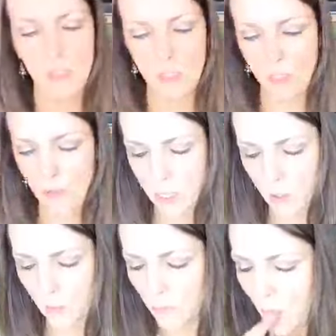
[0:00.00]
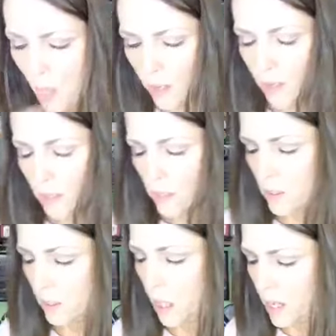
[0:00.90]
It's so cute.
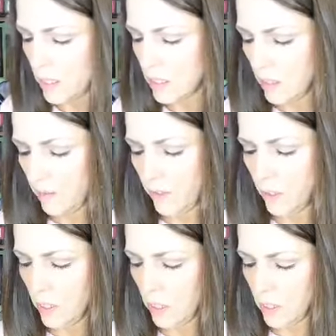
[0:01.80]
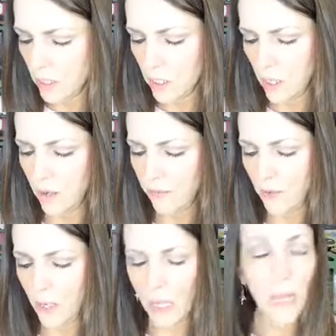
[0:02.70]
Lots of good stuff.
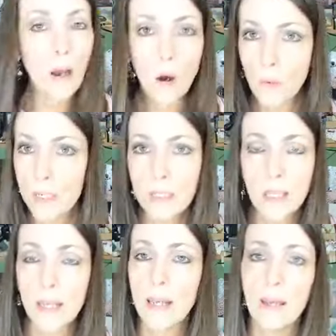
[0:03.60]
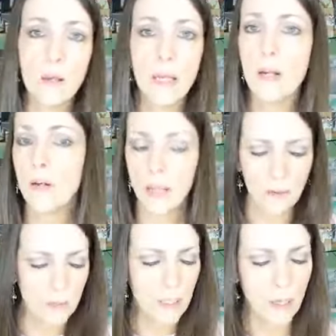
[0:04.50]
Like always, they can't carry
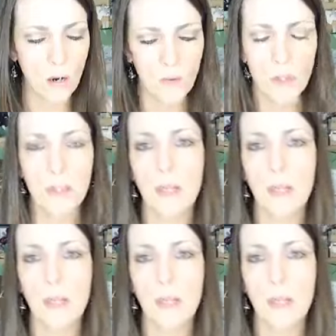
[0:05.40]
everything over.